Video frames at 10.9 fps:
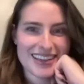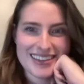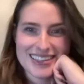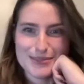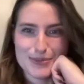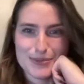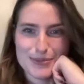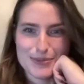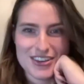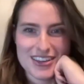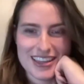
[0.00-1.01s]
that's pretty
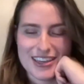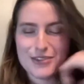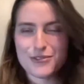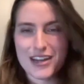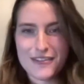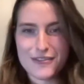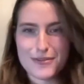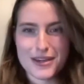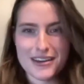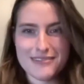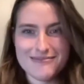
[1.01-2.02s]
much it. Thank you for having me
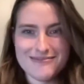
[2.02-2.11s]
on.